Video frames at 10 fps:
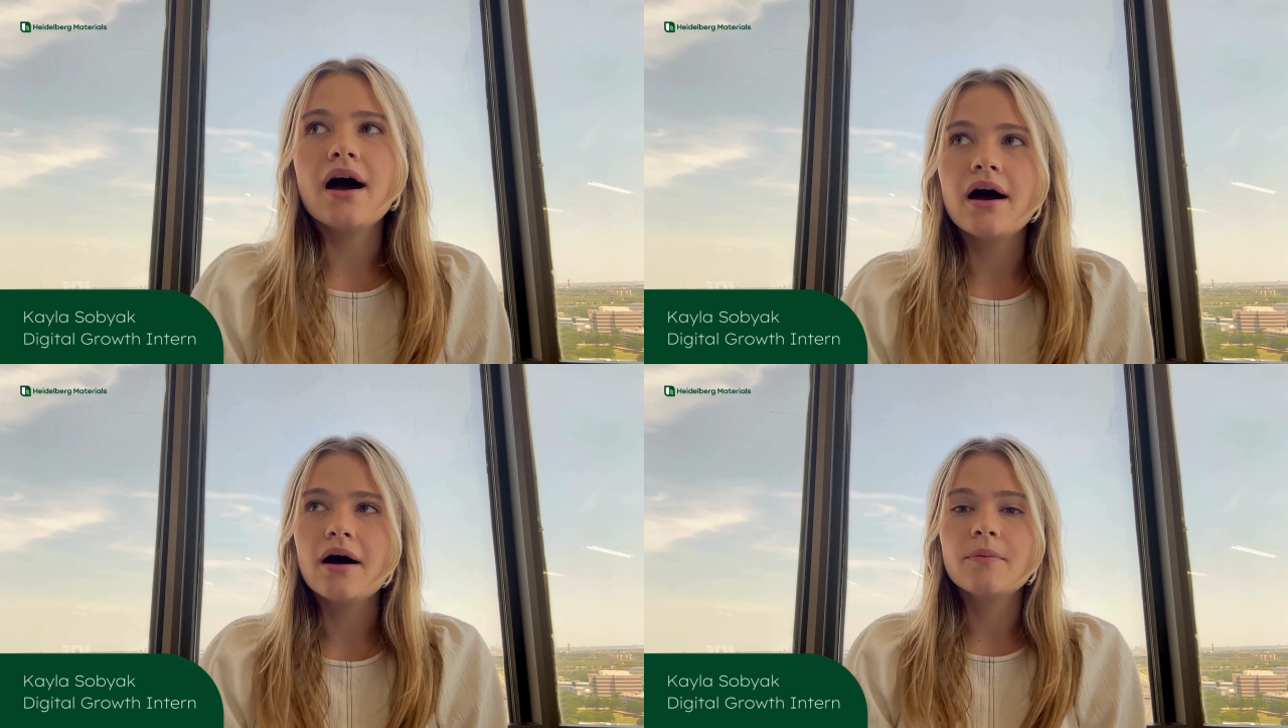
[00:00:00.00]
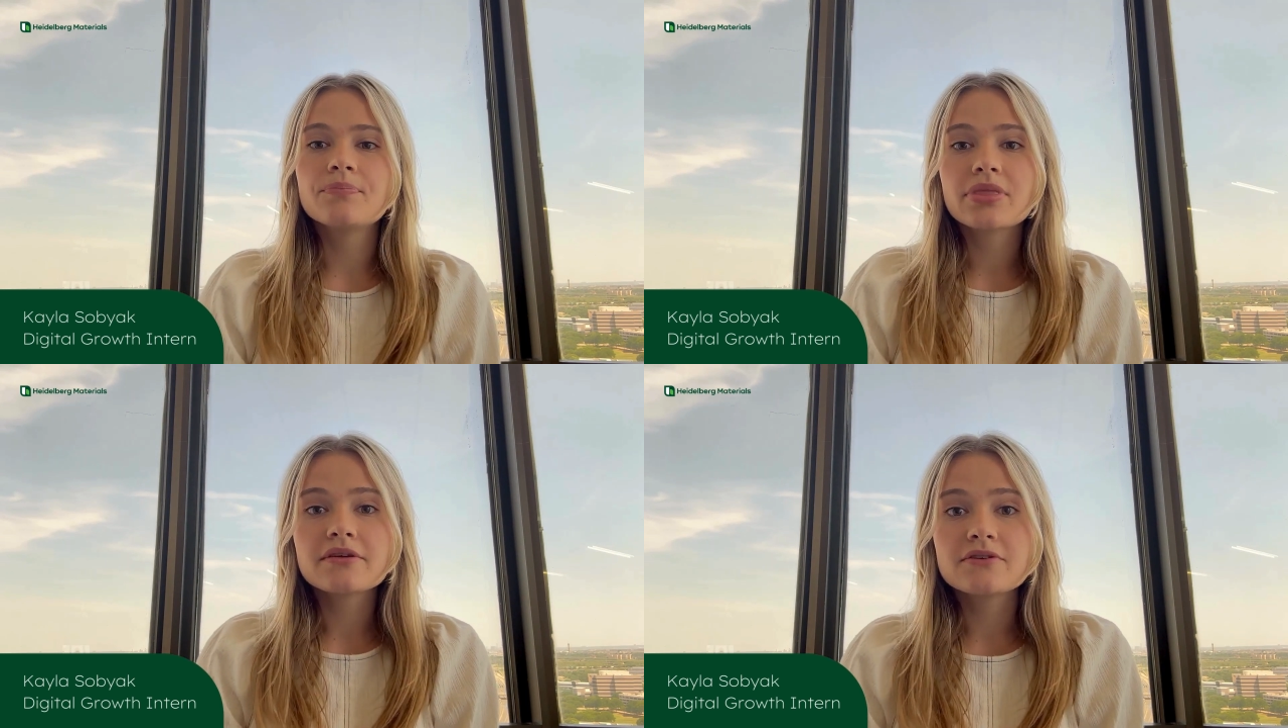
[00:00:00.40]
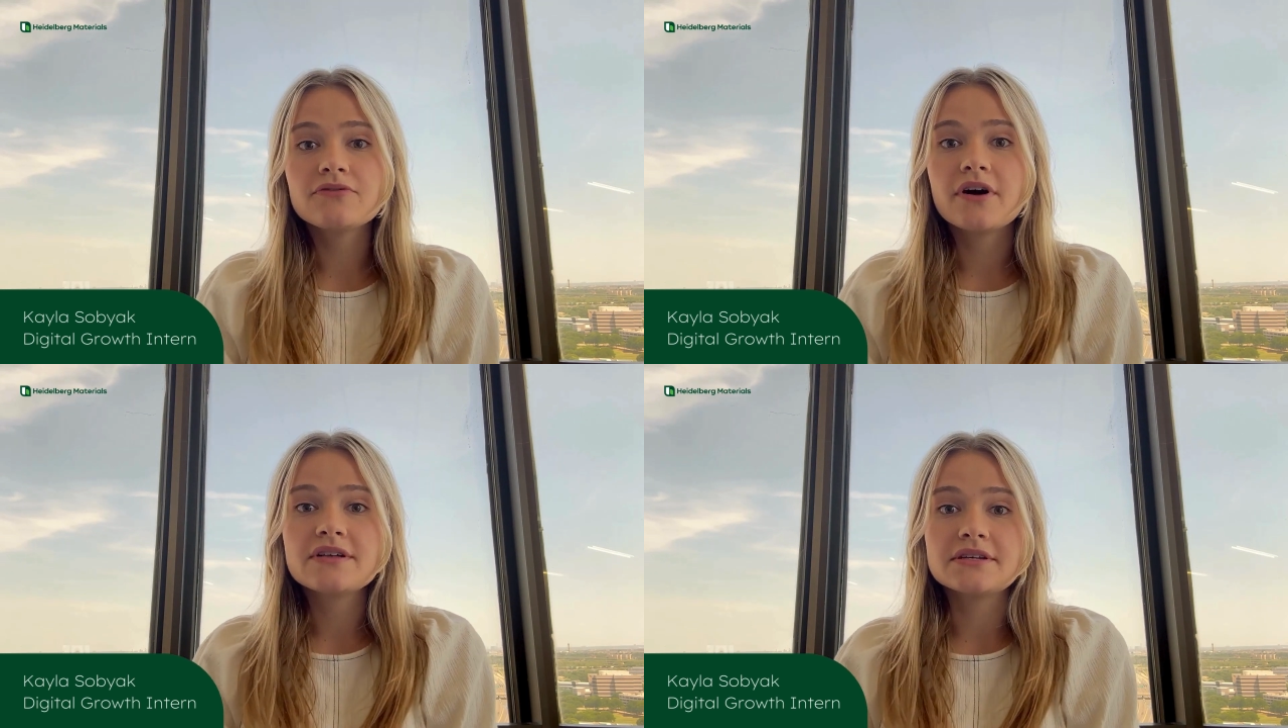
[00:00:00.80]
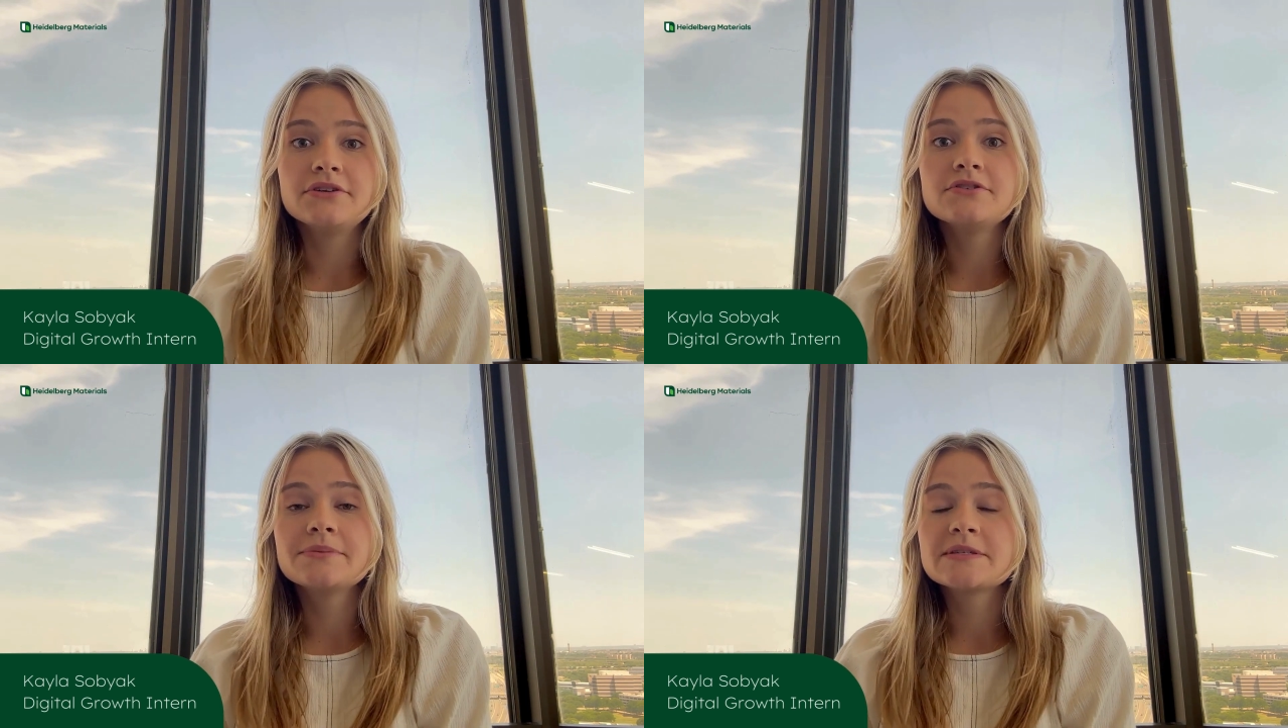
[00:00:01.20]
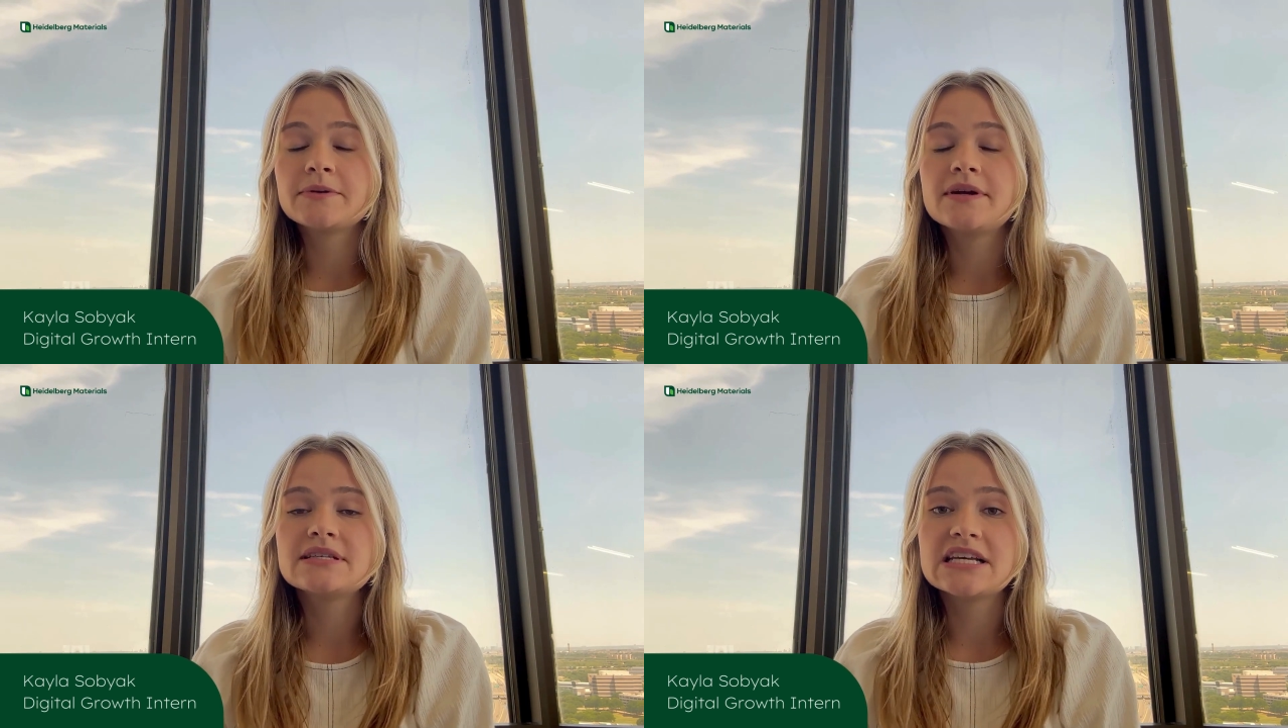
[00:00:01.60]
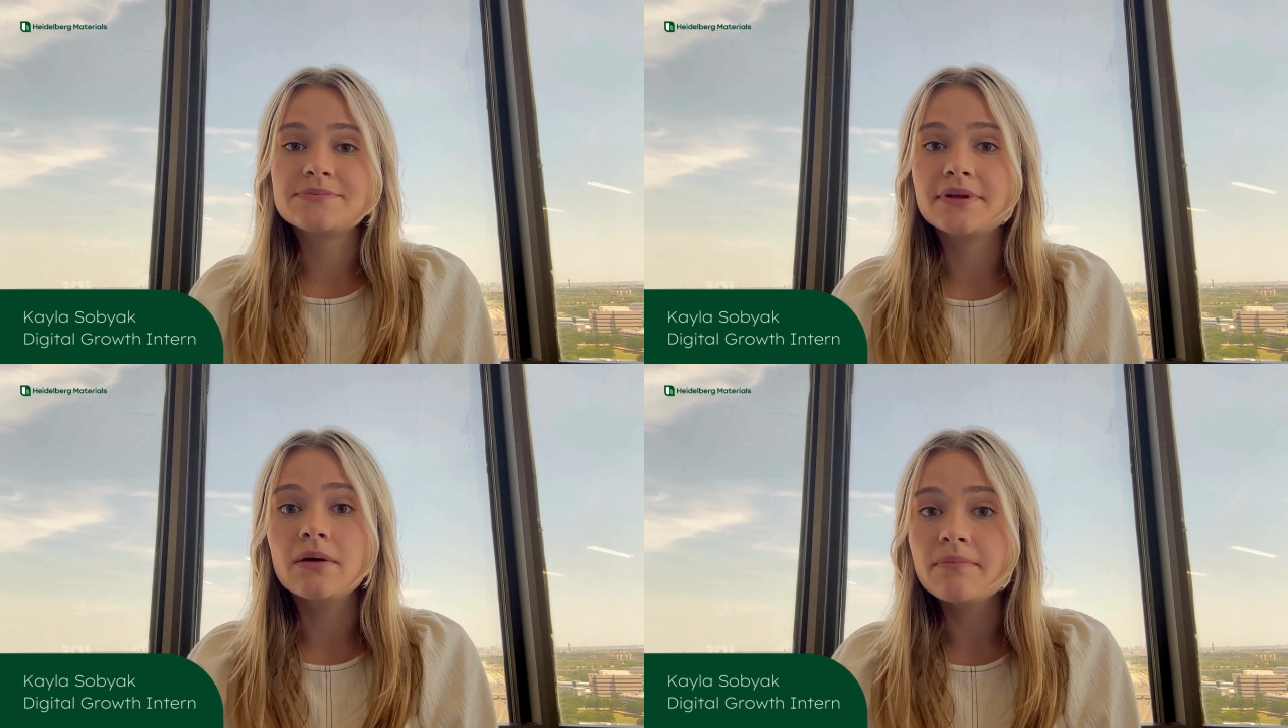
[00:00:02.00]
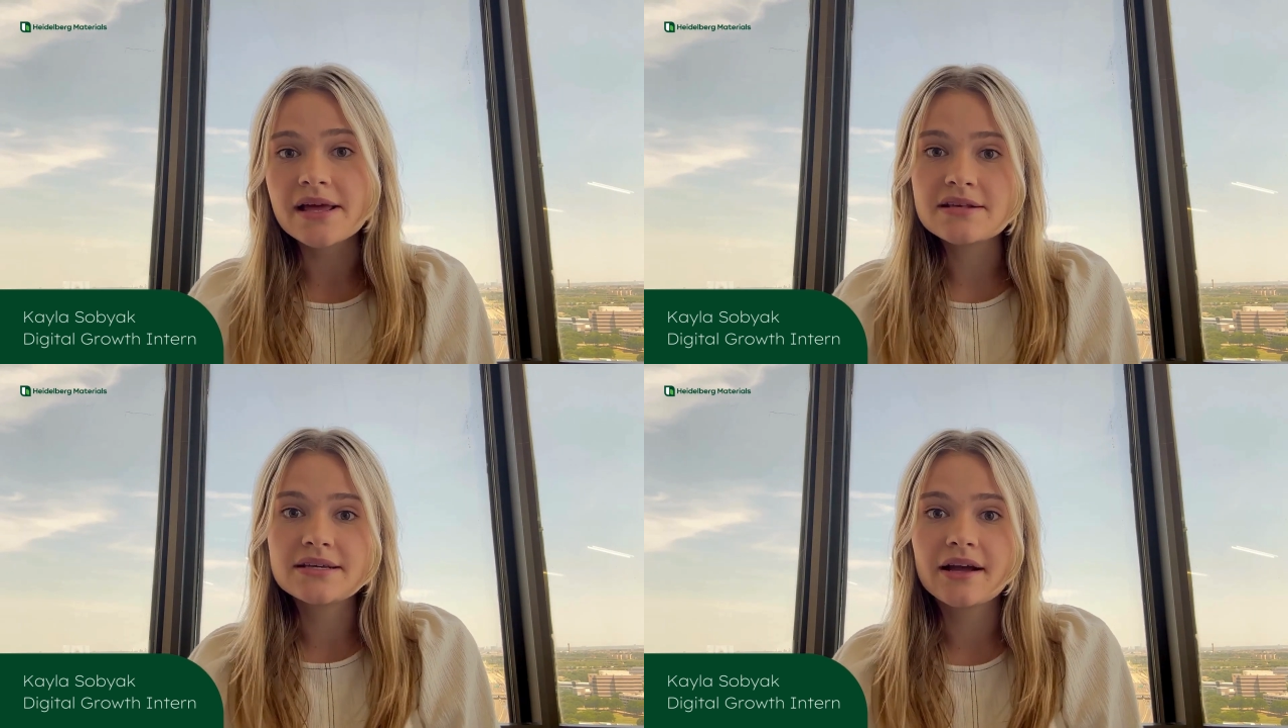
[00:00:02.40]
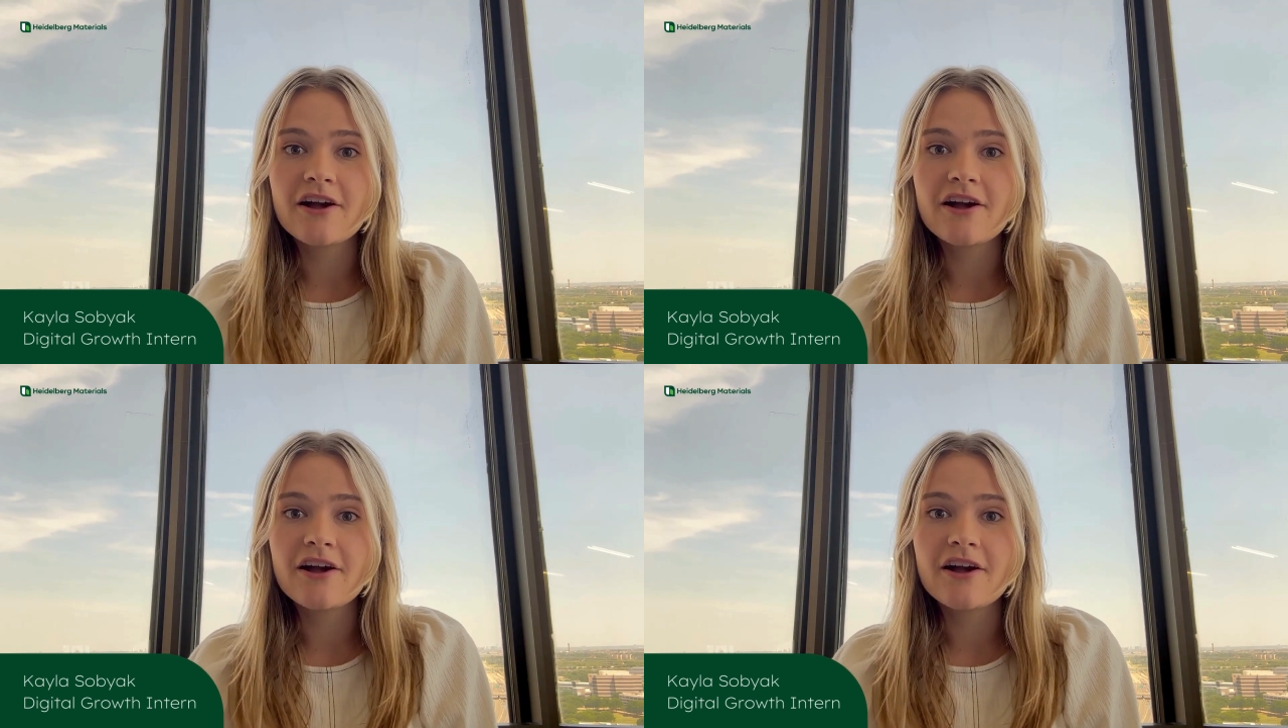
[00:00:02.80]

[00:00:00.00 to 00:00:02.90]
Um, so far, this internship experience has been amazing.